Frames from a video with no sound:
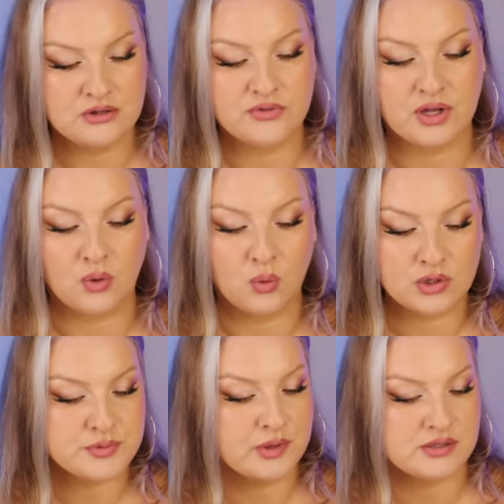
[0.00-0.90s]
You've got
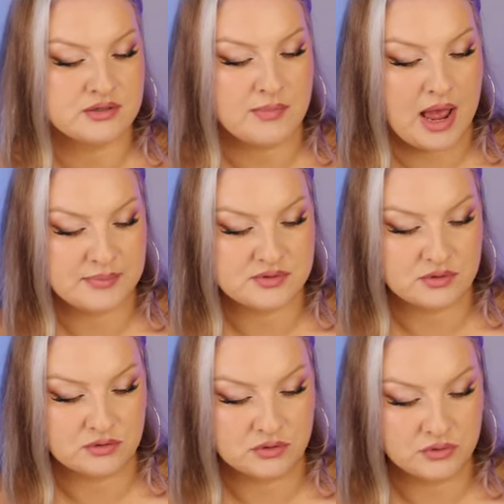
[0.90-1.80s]
orange blossom
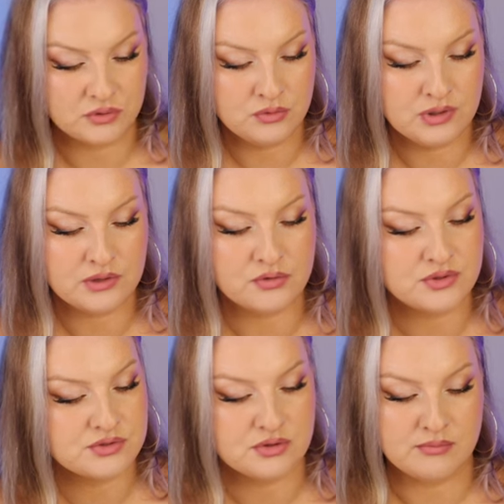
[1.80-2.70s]
absolute,
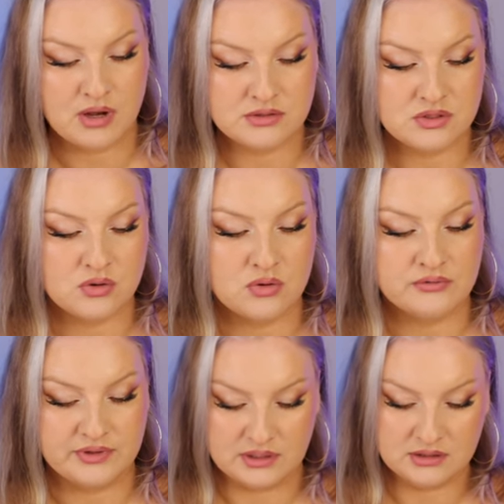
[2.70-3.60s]
crystal moss accord,
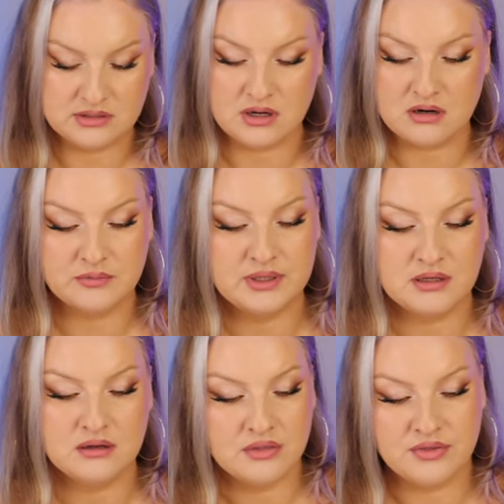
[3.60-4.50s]
vanilla, tonka
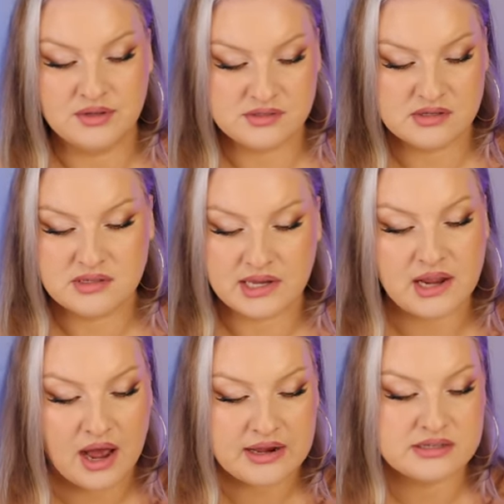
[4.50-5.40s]
bean. This is like,
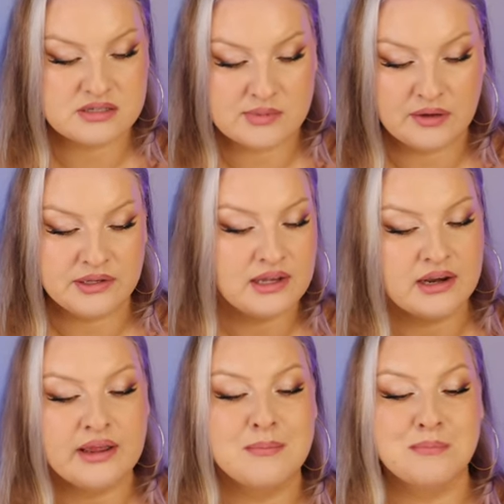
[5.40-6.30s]
I smelled it and
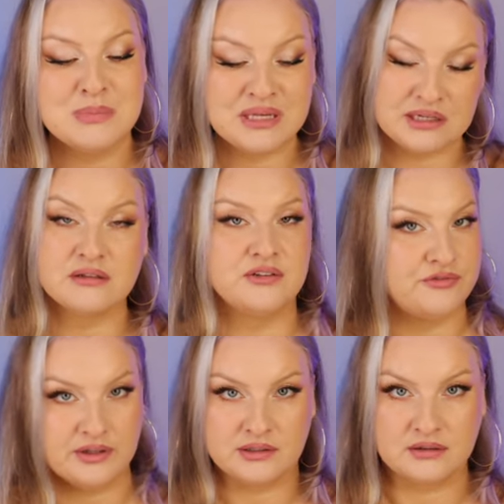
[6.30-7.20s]
I immediately
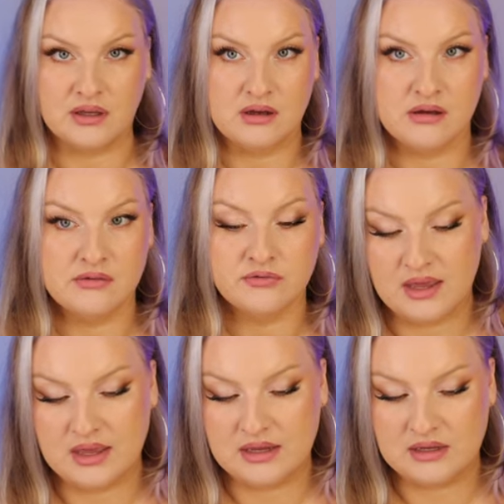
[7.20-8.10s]
fell in love,
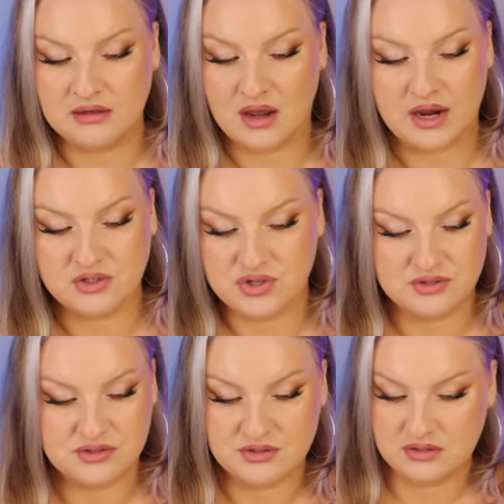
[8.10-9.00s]
and I
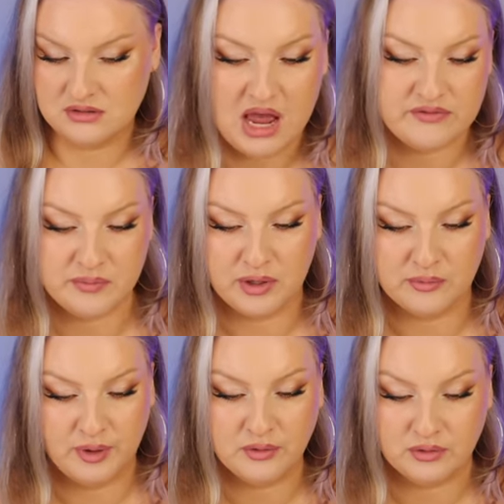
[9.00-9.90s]
just haven't bought a
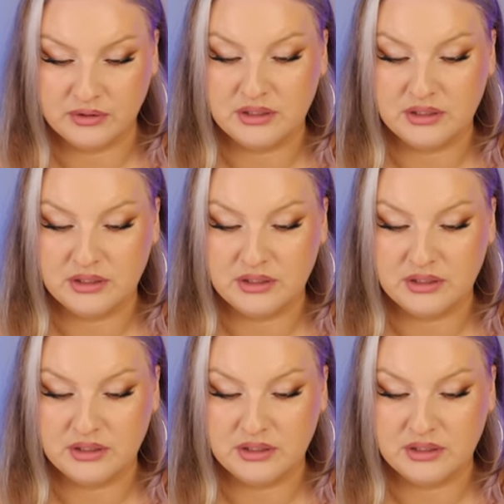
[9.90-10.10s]
bottle.